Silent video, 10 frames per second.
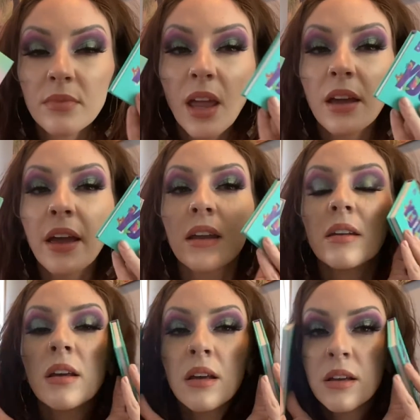again,
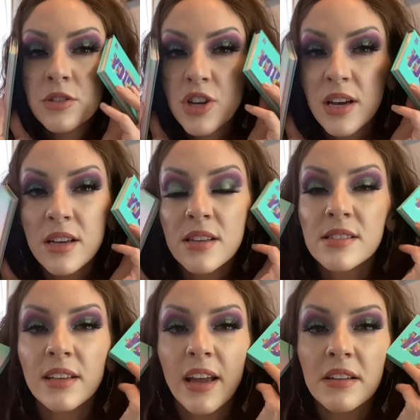just
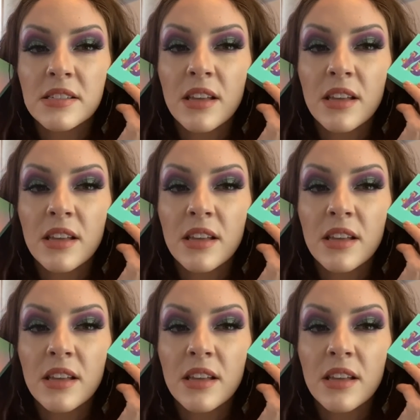in case